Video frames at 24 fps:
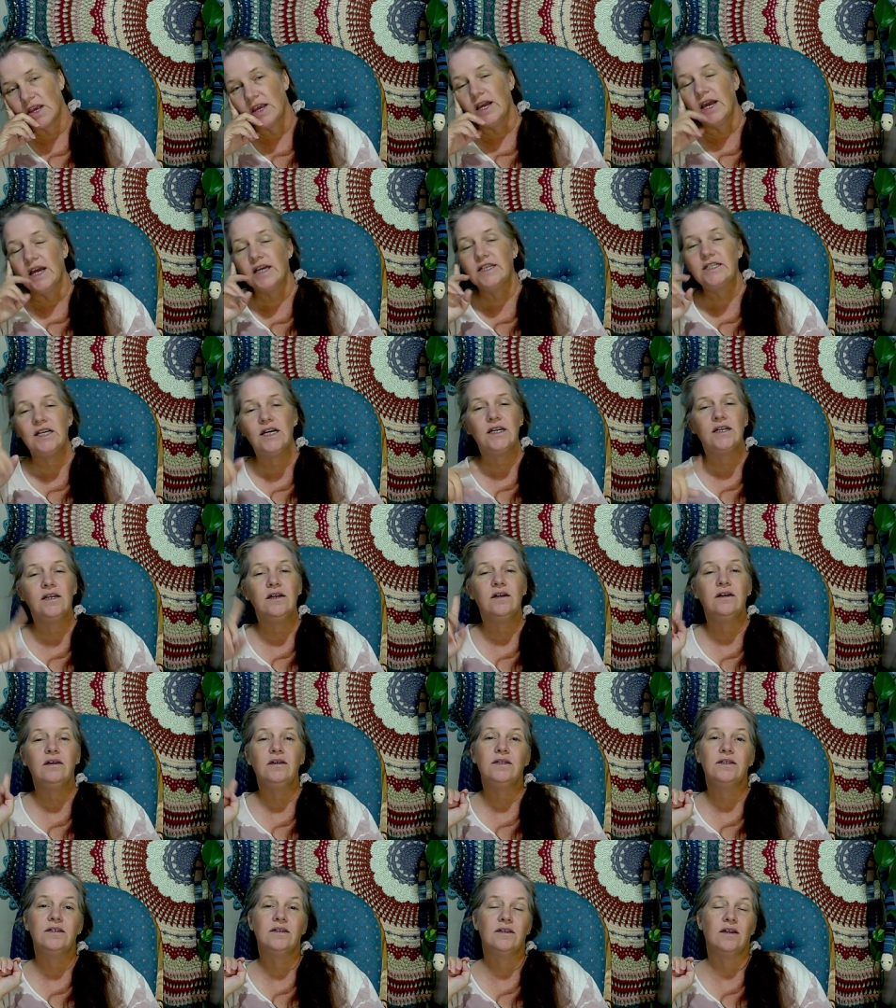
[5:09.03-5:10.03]
I
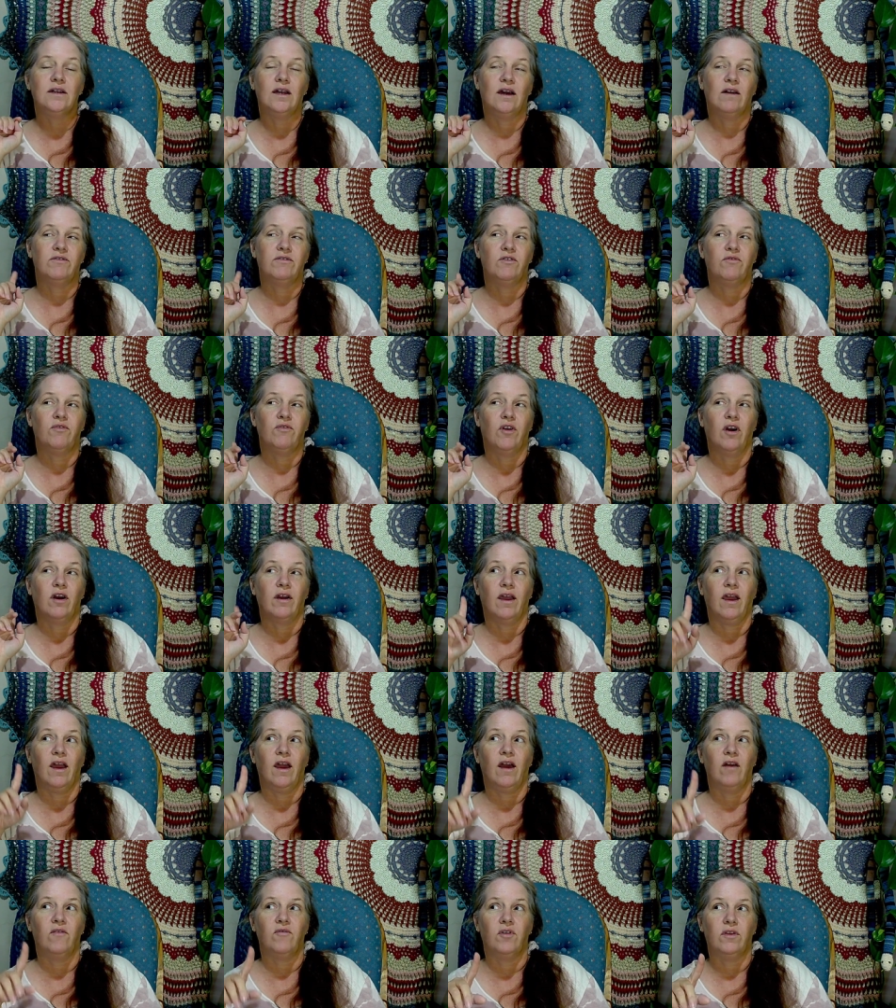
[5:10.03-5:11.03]
technically didn't have to frog
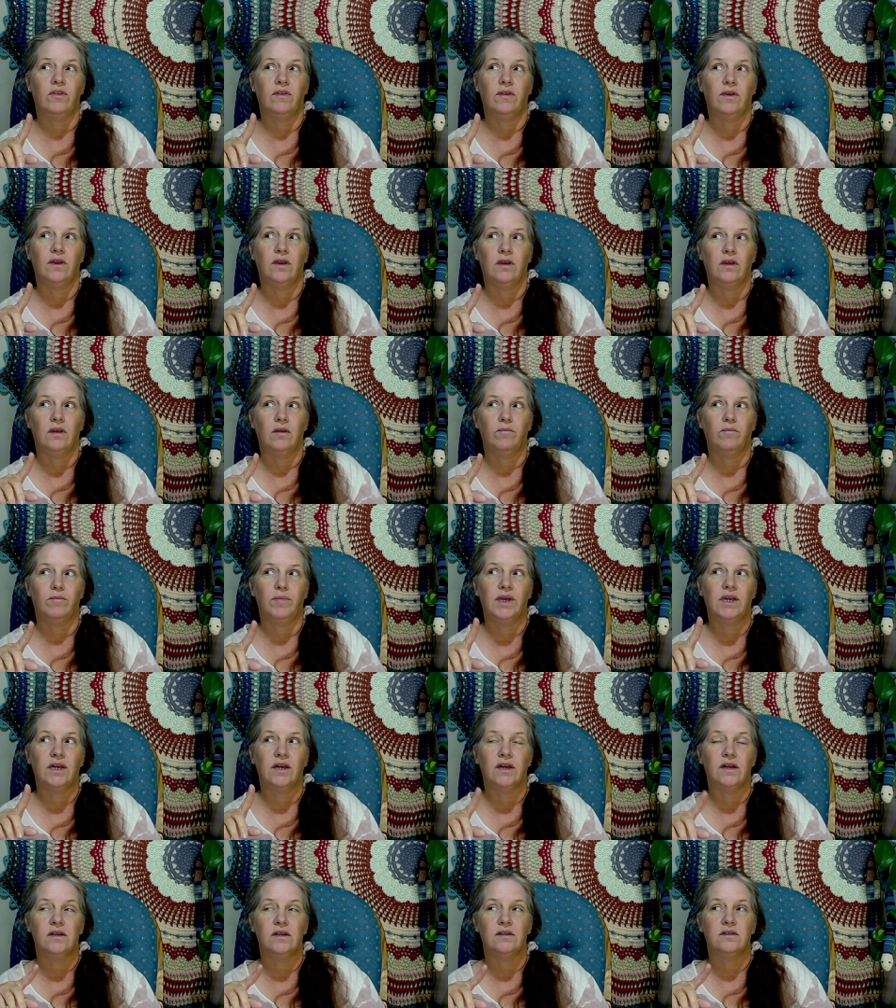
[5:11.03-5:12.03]
everything
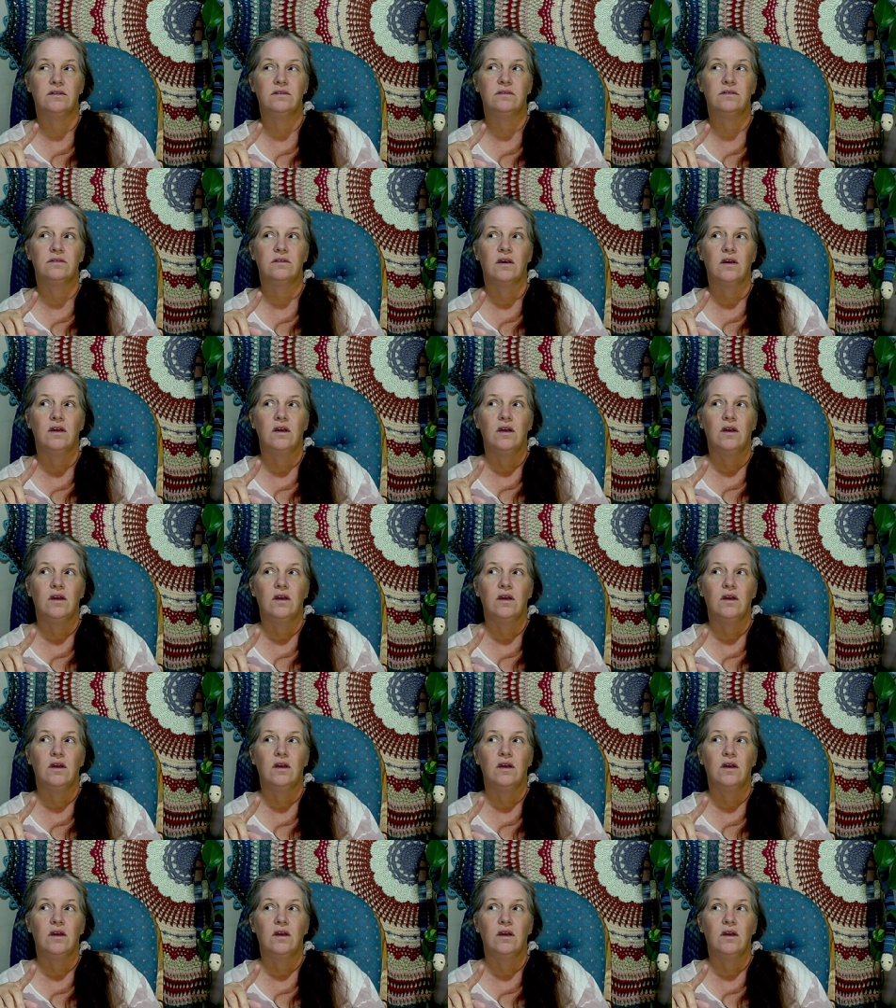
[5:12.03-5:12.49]
because